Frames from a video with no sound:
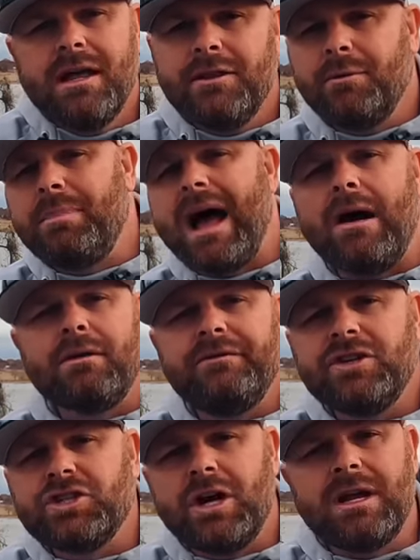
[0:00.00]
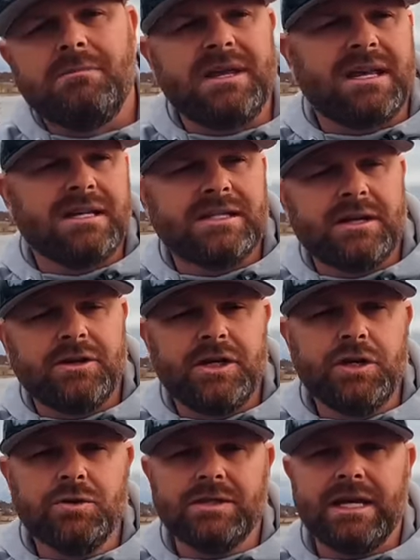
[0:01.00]
They'll power fish on it because they're
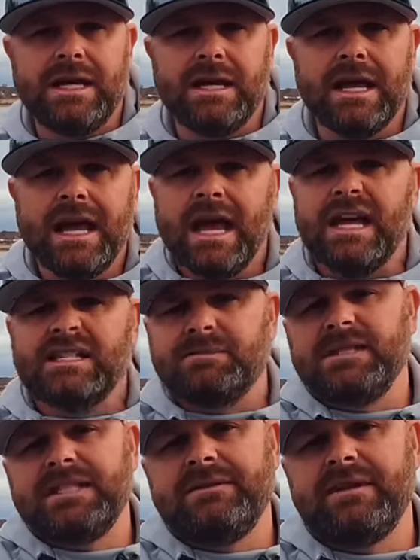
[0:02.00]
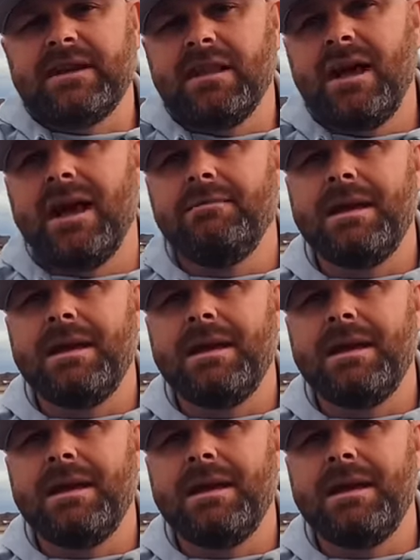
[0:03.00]
using a specific line.